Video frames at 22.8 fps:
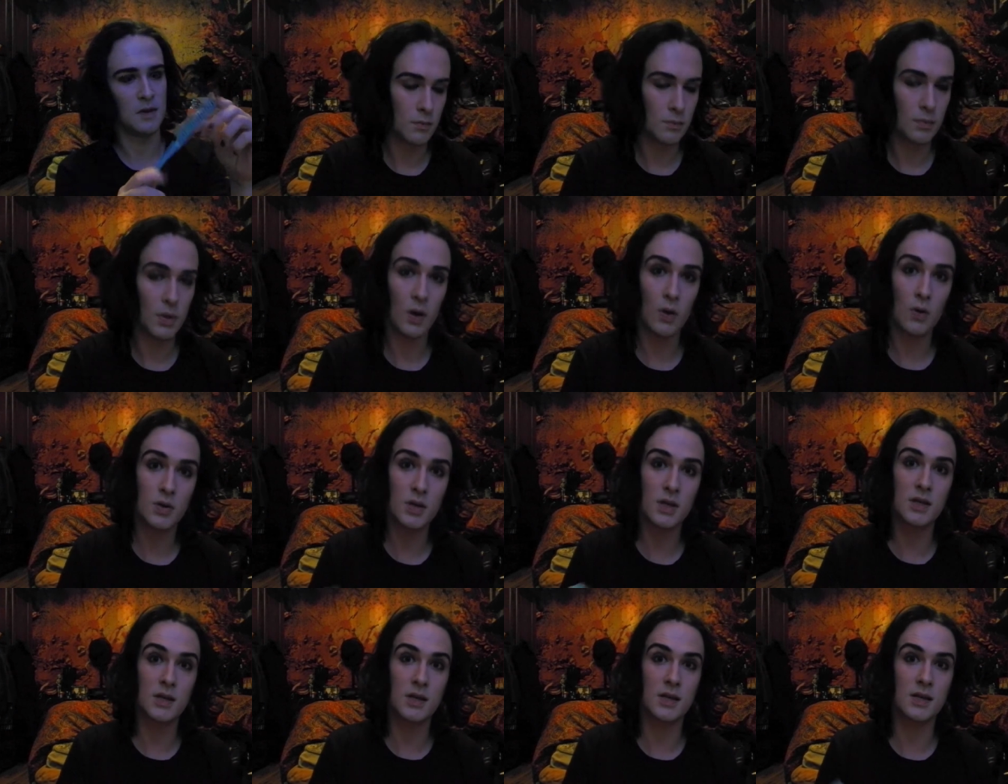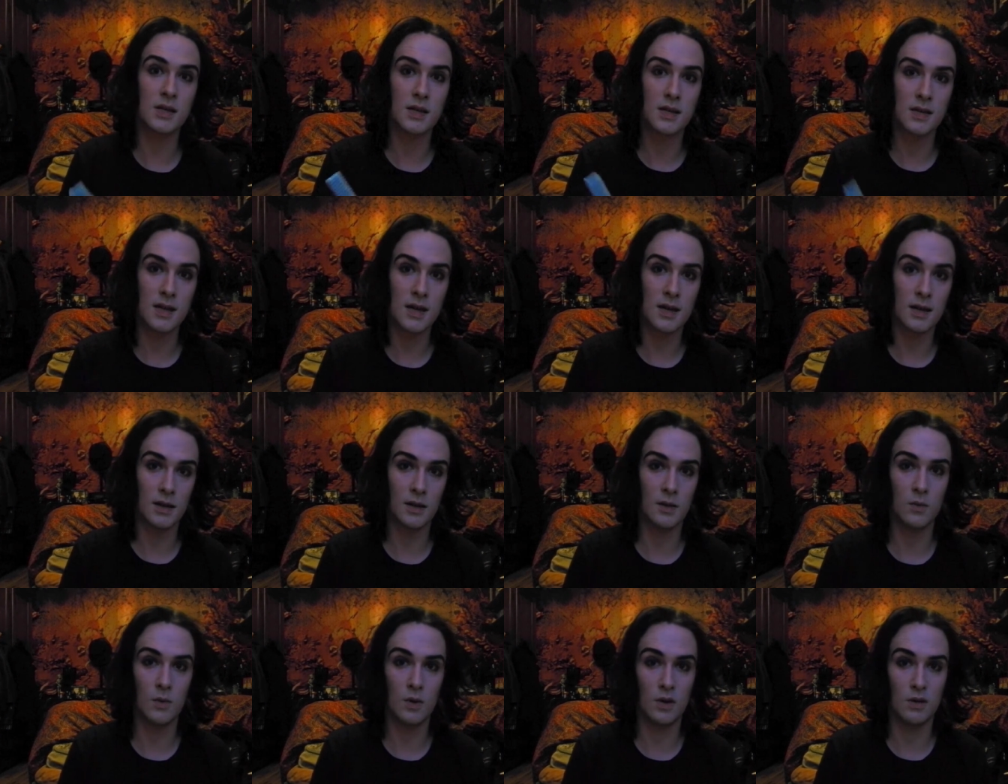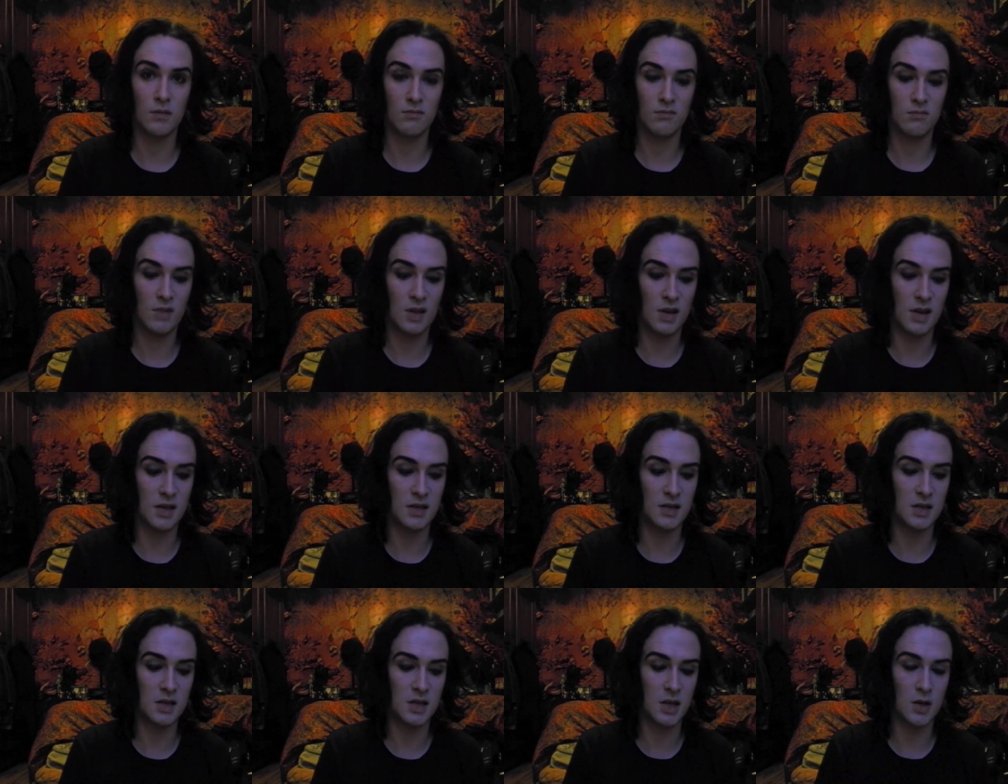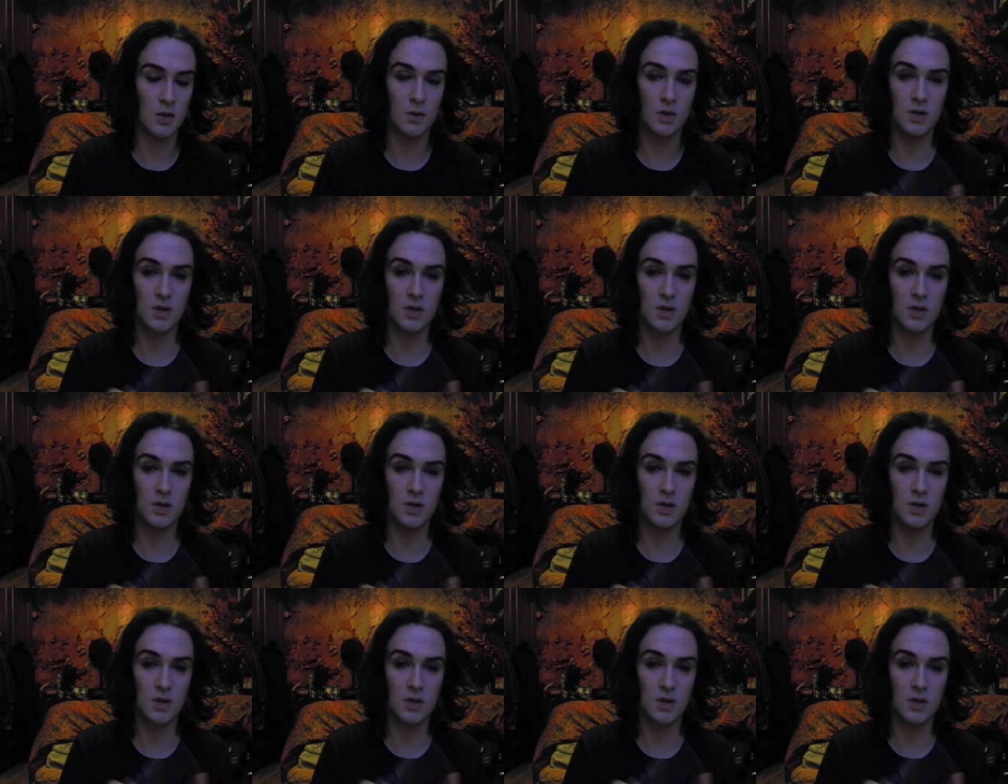But it also does exactly what it needs to do.